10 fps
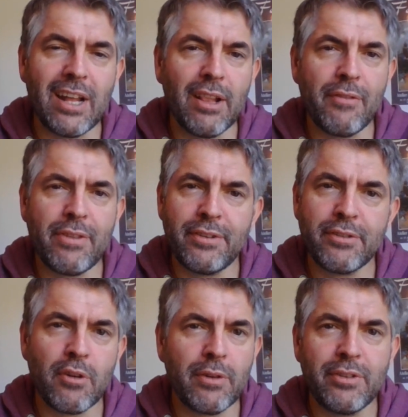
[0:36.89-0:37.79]
I love this
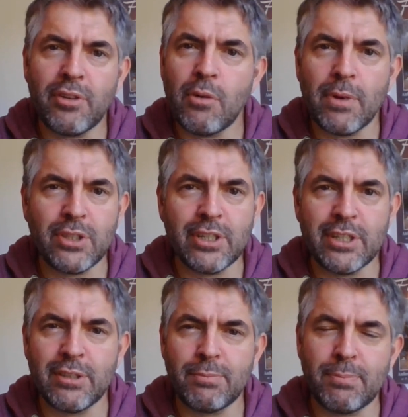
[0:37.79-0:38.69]
story so much
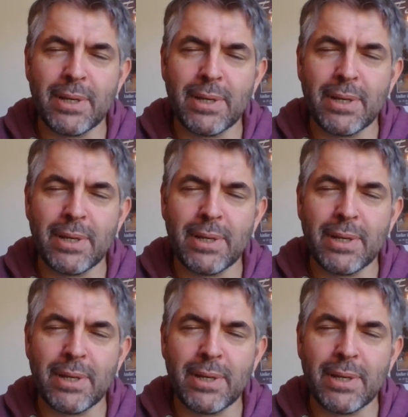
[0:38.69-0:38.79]
is